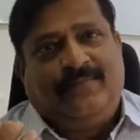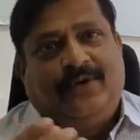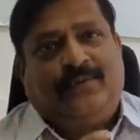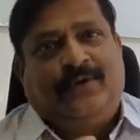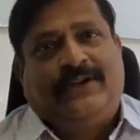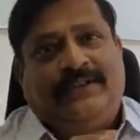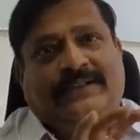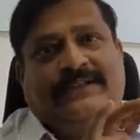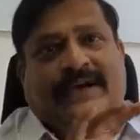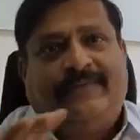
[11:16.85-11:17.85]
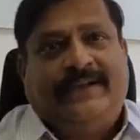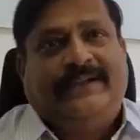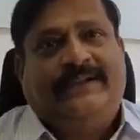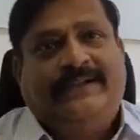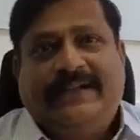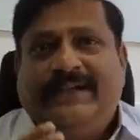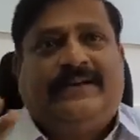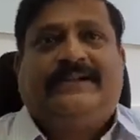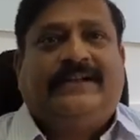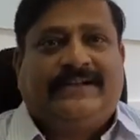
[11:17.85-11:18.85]
Both put together as NavIC, any
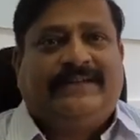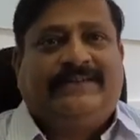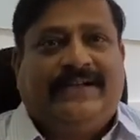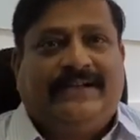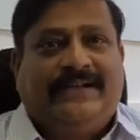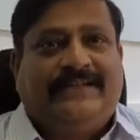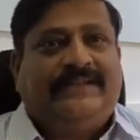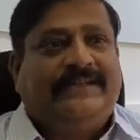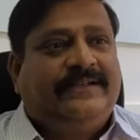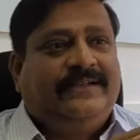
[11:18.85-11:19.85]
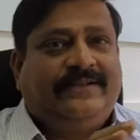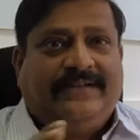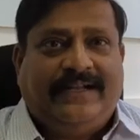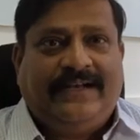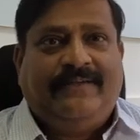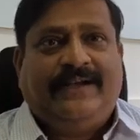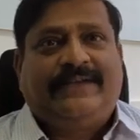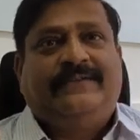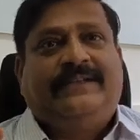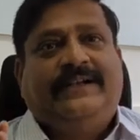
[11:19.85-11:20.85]
constellation of satellites. So
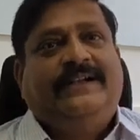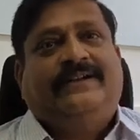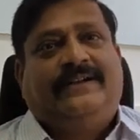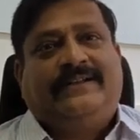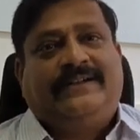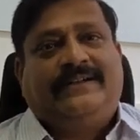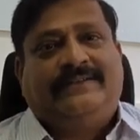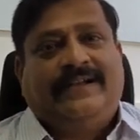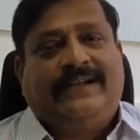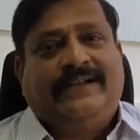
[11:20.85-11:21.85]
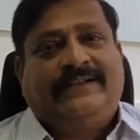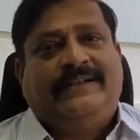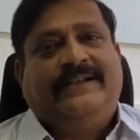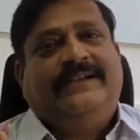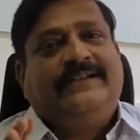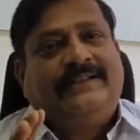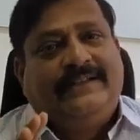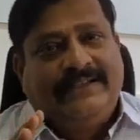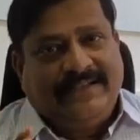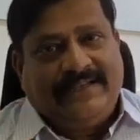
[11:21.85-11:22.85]
navigation with Indian constellation of satellites. So
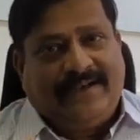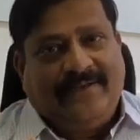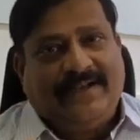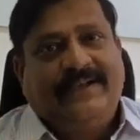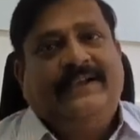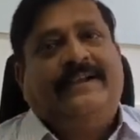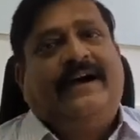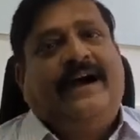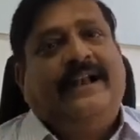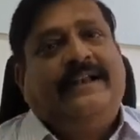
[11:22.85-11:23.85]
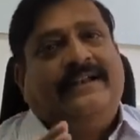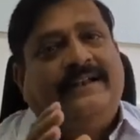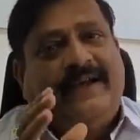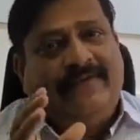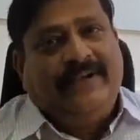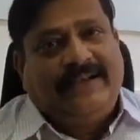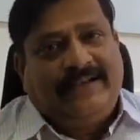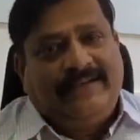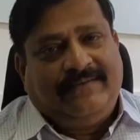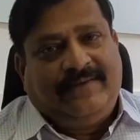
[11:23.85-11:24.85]
this is NavIC. And
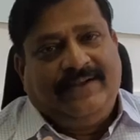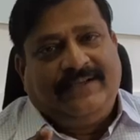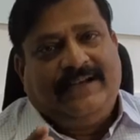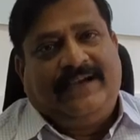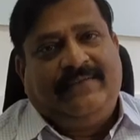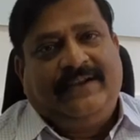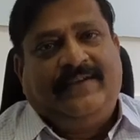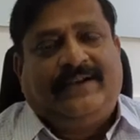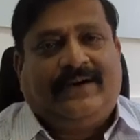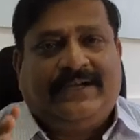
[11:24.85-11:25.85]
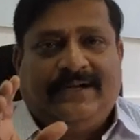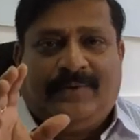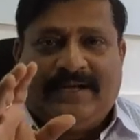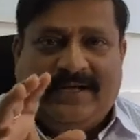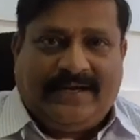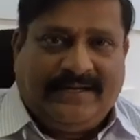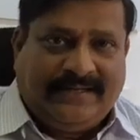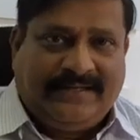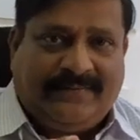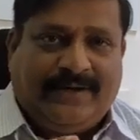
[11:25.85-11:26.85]
NavIC, when you say NavIC, we are talking about
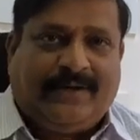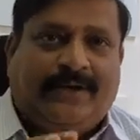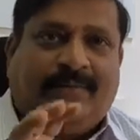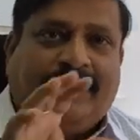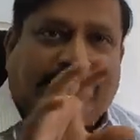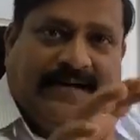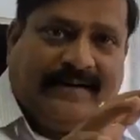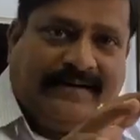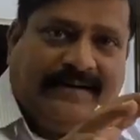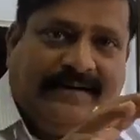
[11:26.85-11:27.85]
IRNSS, we are talking about Gagan.